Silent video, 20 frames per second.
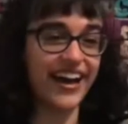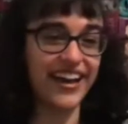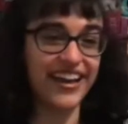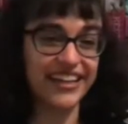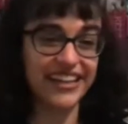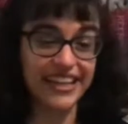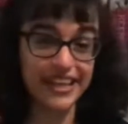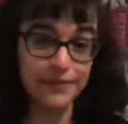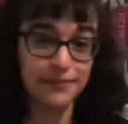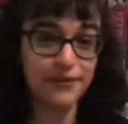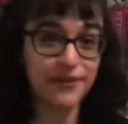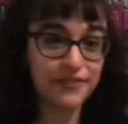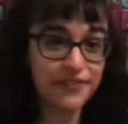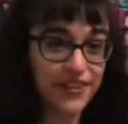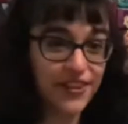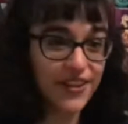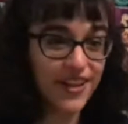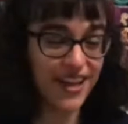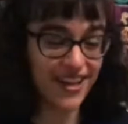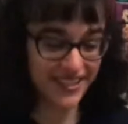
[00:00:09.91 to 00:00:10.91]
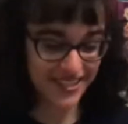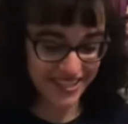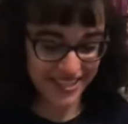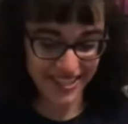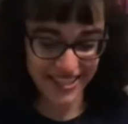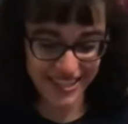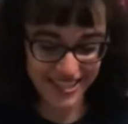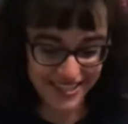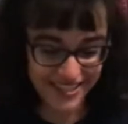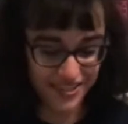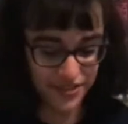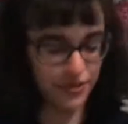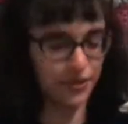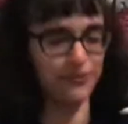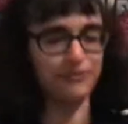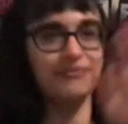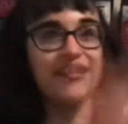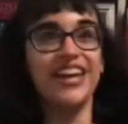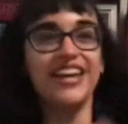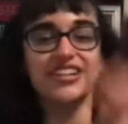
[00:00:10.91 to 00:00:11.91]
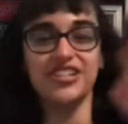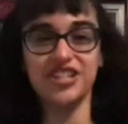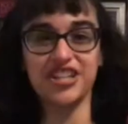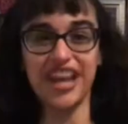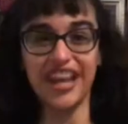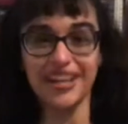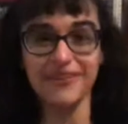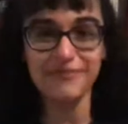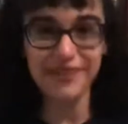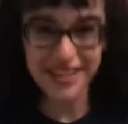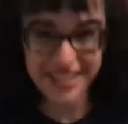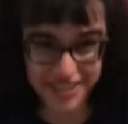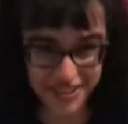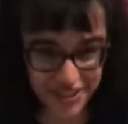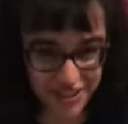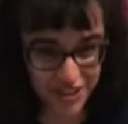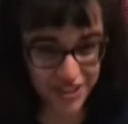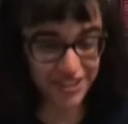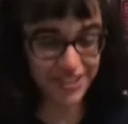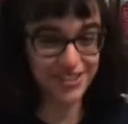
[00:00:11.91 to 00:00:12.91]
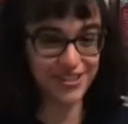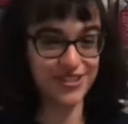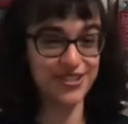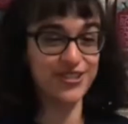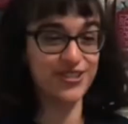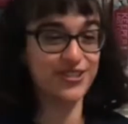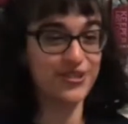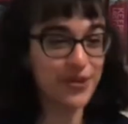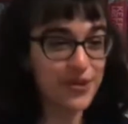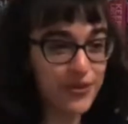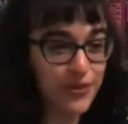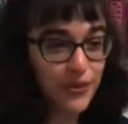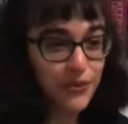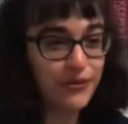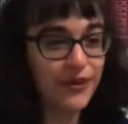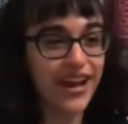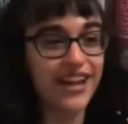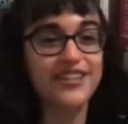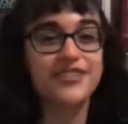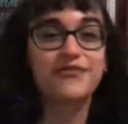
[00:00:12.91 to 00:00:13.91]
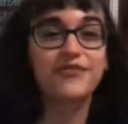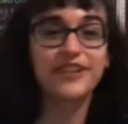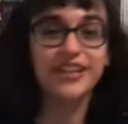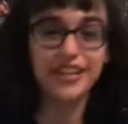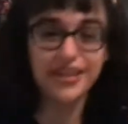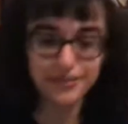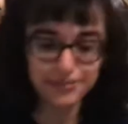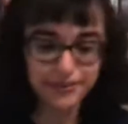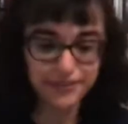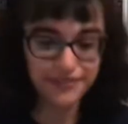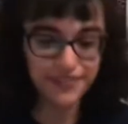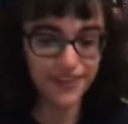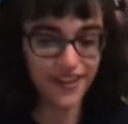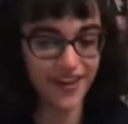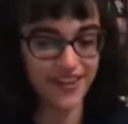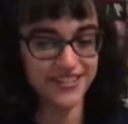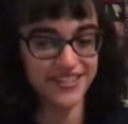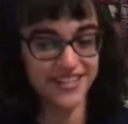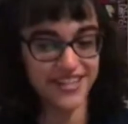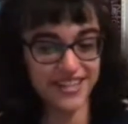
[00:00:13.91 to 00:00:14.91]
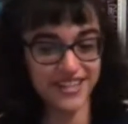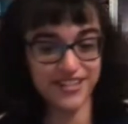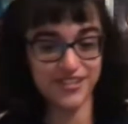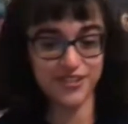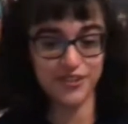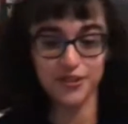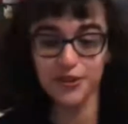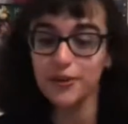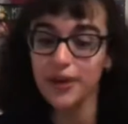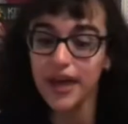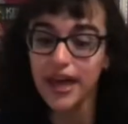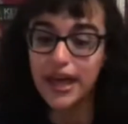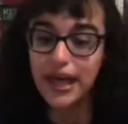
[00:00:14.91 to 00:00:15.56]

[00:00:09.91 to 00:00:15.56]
Keeper of the Lost Cities, no, Shannon Messenger just sold the rights for Keeper of the Lost Cities to